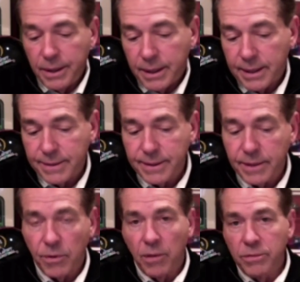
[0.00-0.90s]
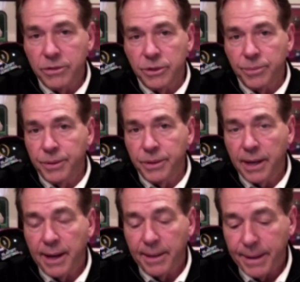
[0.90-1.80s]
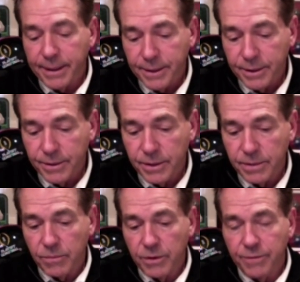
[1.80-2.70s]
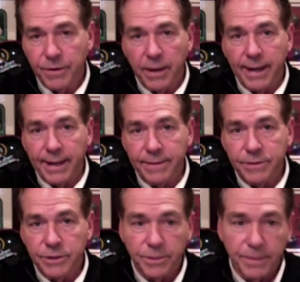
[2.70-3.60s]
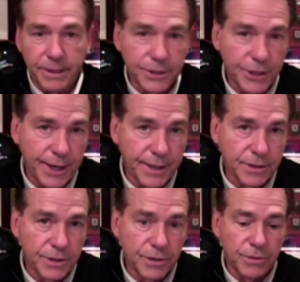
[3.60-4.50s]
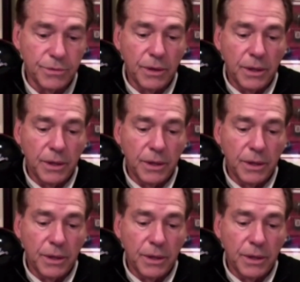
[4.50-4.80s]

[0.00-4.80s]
And I think we're always going to put the guy back there that we feel like gives us the best chance to,